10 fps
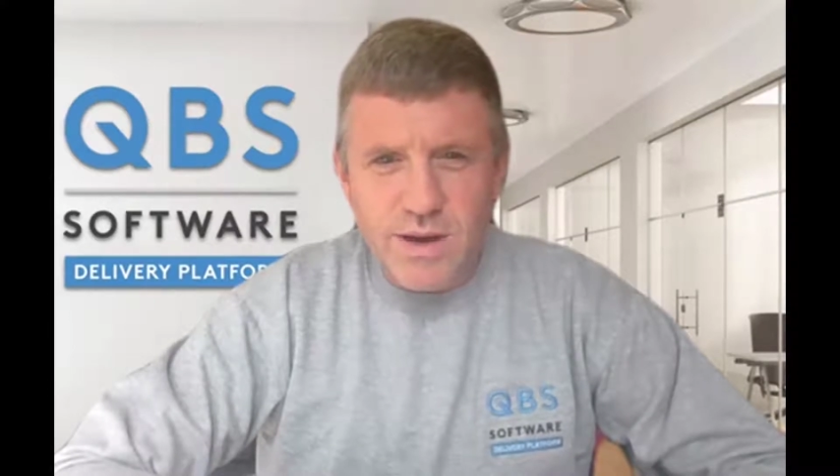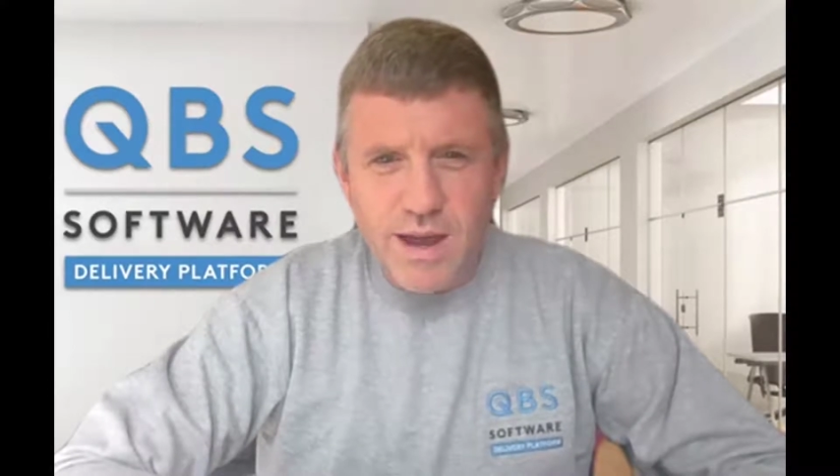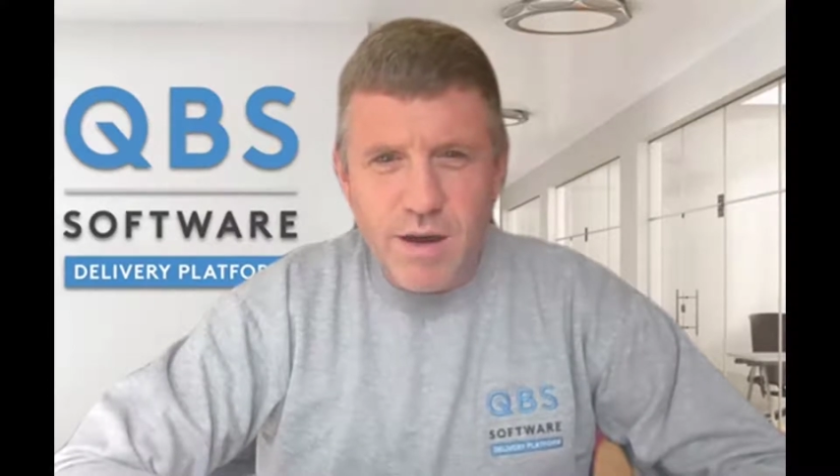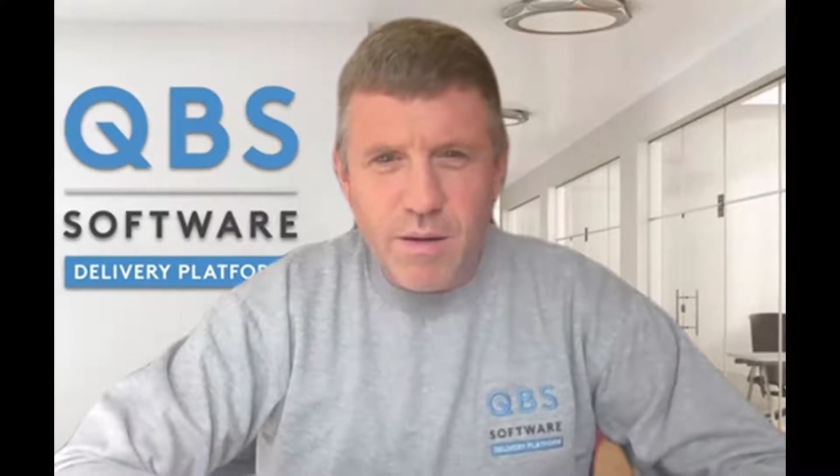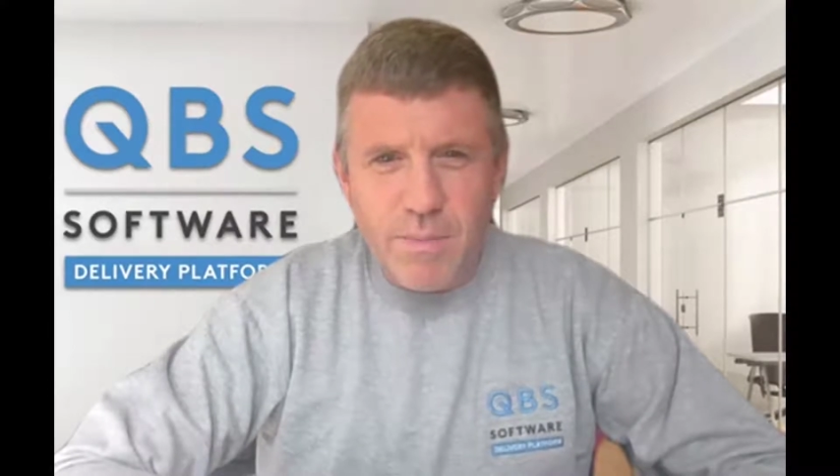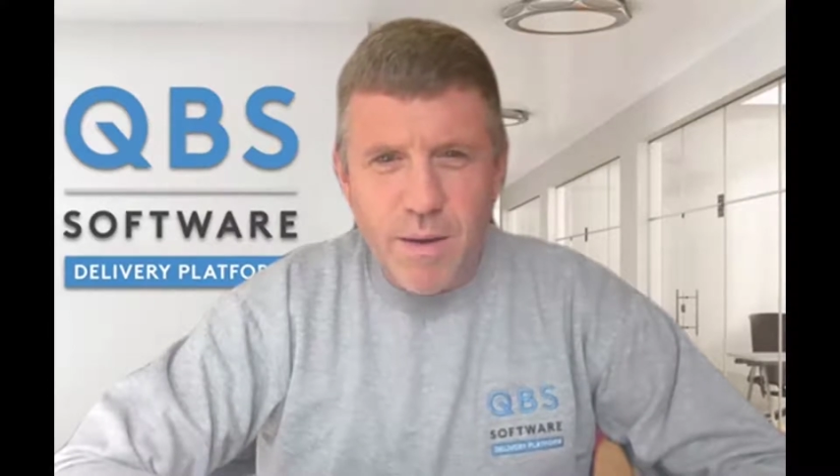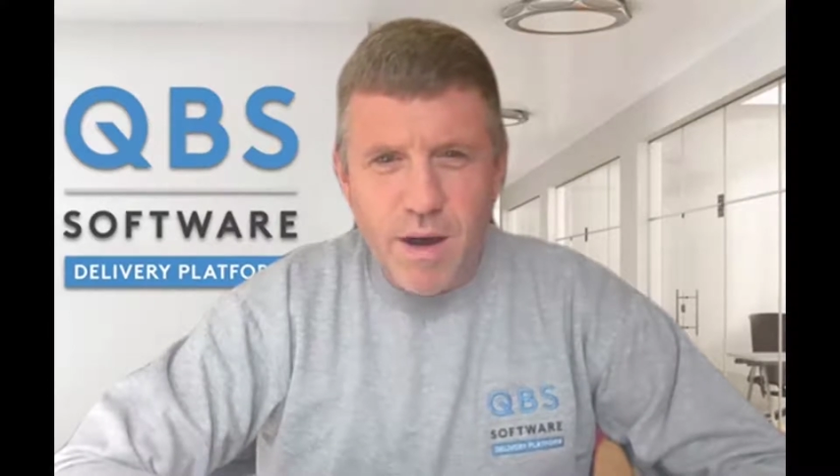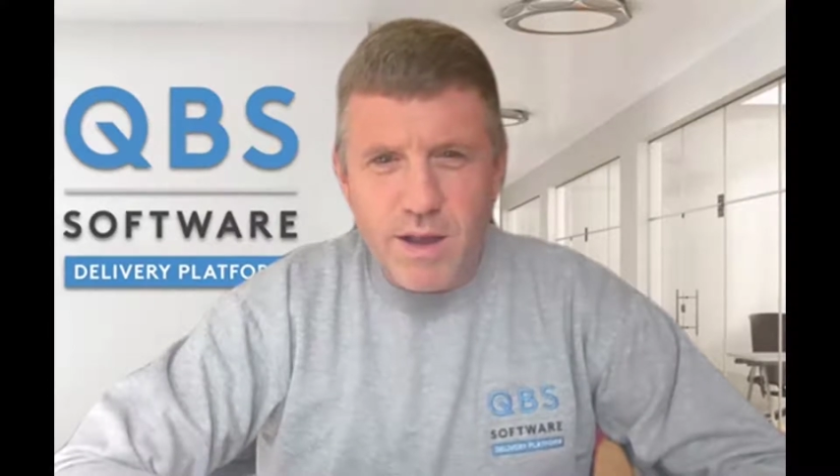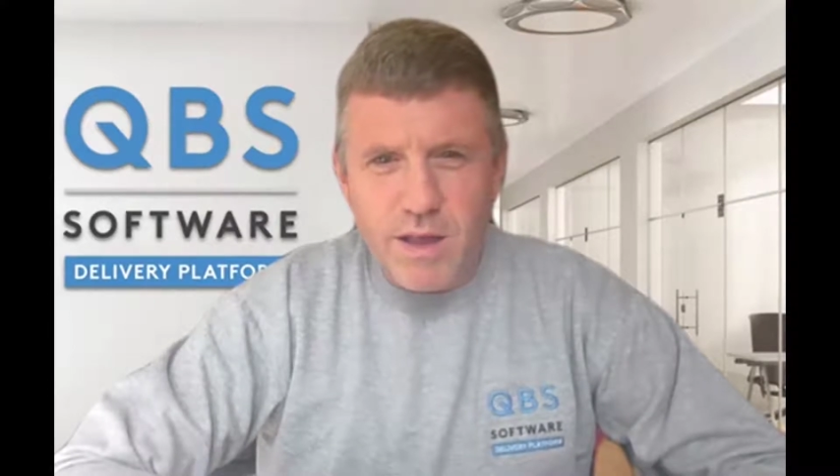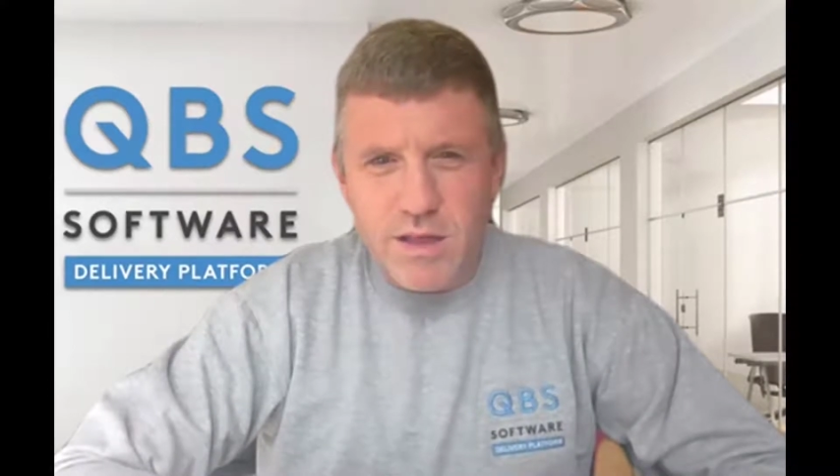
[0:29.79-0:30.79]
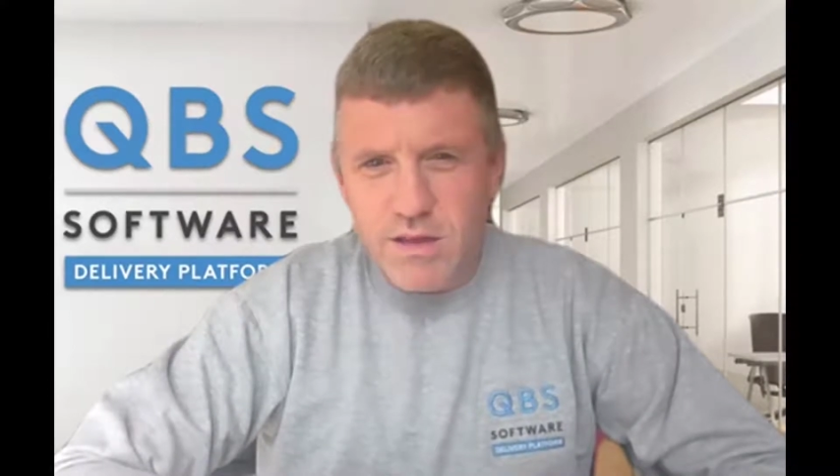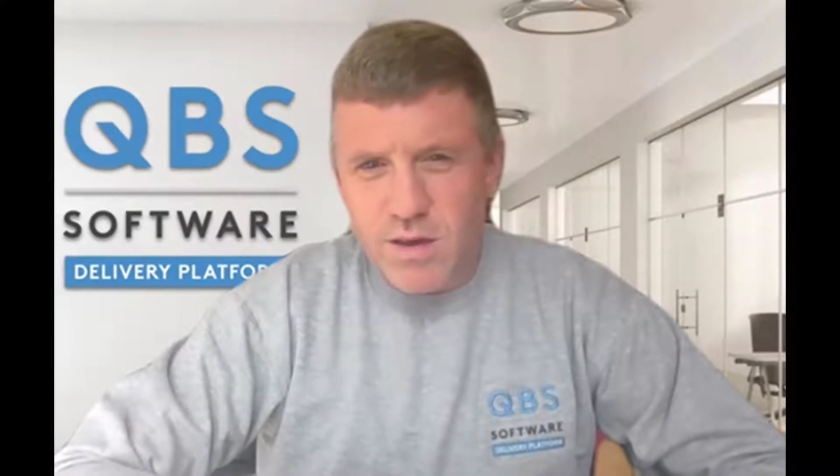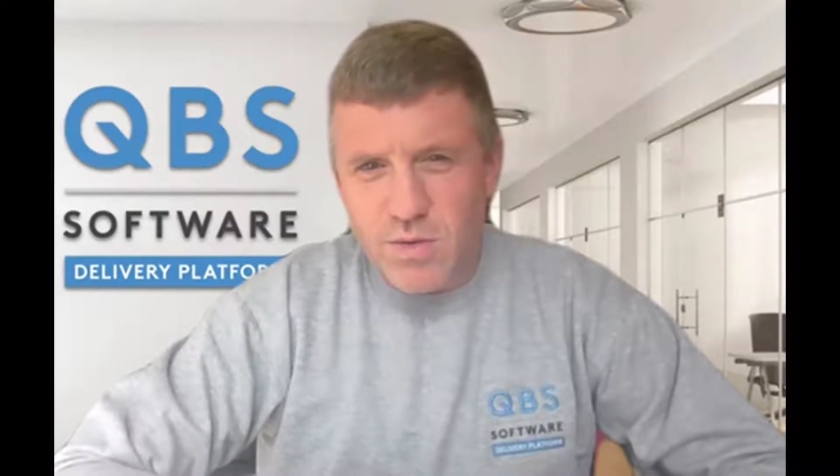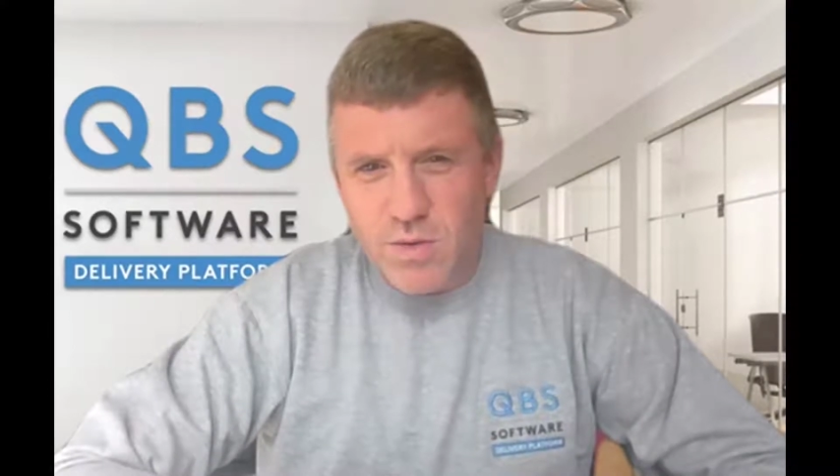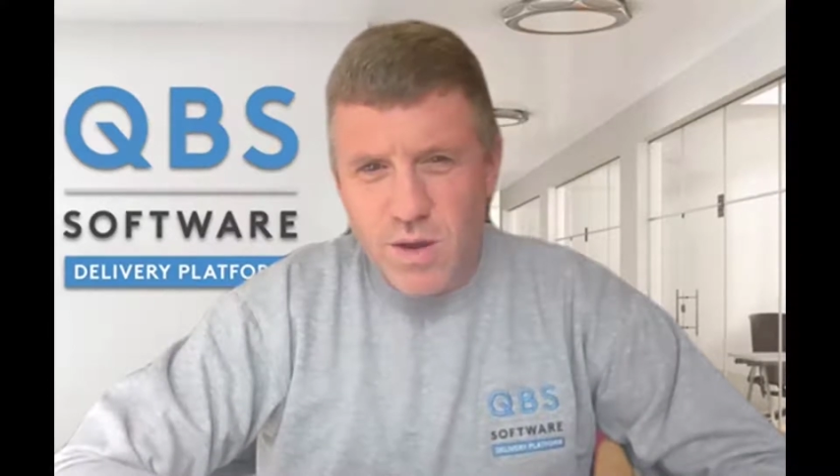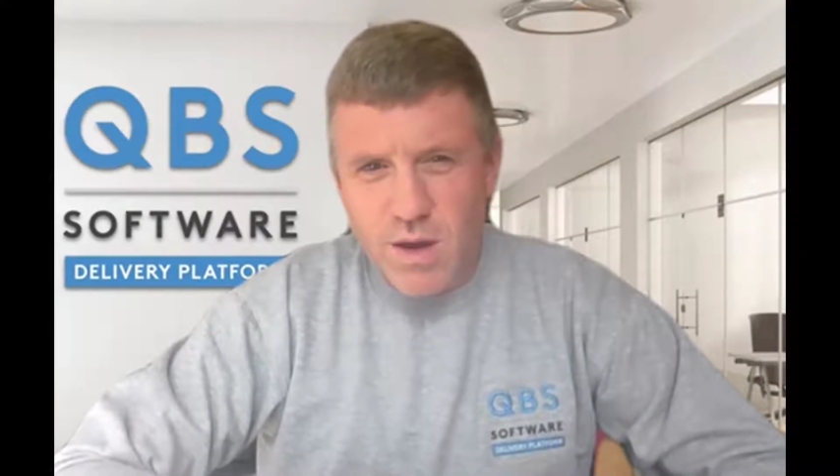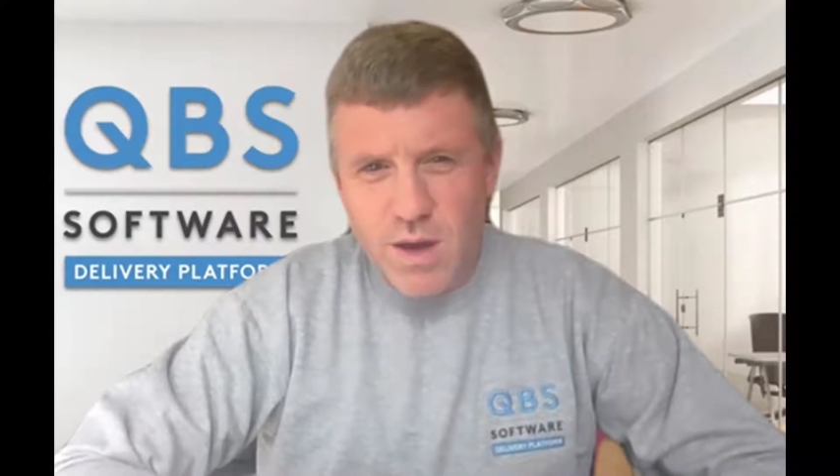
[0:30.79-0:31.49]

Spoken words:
get our partners to